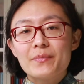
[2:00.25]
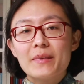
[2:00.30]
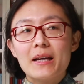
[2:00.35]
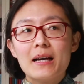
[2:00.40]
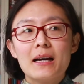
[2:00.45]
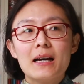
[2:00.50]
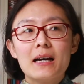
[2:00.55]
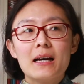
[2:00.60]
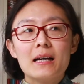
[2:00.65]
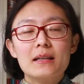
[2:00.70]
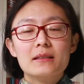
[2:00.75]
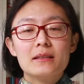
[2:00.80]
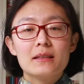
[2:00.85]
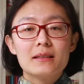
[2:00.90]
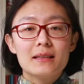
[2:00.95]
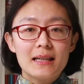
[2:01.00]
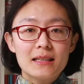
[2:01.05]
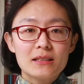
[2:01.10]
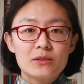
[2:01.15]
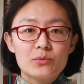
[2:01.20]
and
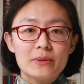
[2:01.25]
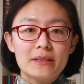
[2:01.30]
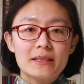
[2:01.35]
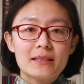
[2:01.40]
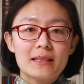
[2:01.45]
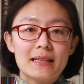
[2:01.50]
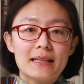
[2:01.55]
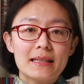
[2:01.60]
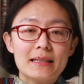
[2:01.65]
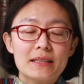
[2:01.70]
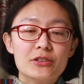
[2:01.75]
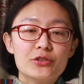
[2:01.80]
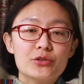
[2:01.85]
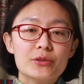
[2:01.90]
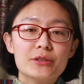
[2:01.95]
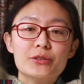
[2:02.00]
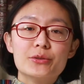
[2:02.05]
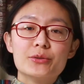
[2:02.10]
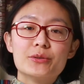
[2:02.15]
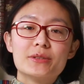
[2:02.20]
last week I
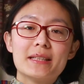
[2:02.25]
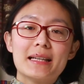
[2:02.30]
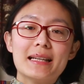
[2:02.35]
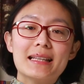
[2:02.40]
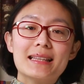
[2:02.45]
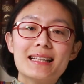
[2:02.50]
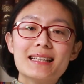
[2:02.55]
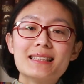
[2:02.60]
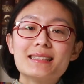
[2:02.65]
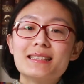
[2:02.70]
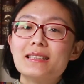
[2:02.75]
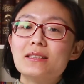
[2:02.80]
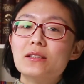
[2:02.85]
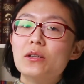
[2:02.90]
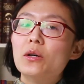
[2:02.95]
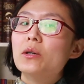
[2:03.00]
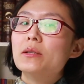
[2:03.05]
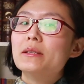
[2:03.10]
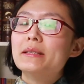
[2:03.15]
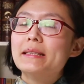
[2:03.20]
introduced a
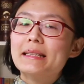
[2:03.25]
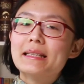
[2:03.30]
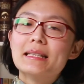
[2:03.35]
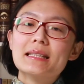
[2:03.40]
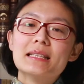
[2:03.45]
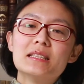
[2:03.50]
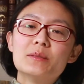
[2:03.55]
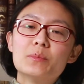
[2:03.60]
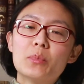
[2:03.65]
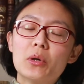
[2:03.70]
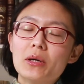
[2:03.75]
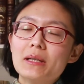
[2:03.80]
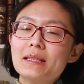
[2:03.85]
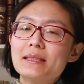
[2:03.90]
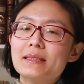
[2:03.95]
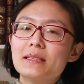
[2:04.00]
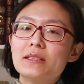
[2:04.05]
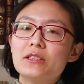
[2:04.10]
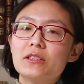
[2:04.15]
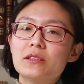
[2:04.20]
lesser-known English
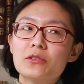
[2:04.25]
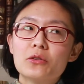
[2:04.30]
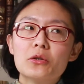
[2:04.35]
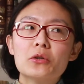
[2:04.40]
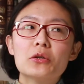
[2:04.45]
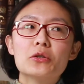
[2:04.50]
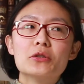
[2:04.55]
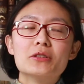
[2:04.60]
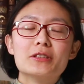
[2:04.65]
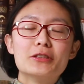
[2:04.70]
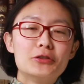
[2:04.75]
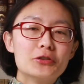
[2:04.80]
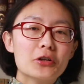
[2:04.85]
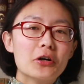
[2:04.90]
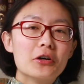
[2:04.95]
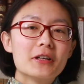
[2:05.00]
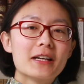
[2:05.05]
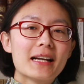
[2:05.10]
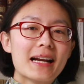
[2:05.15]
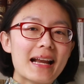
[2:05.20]
poet called
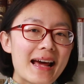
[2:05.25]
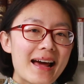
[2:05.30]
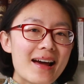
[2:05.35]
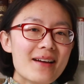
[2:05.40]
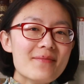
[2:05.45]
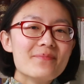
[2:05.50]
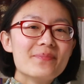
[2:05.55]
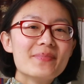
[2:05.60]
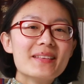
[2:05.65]
John Clare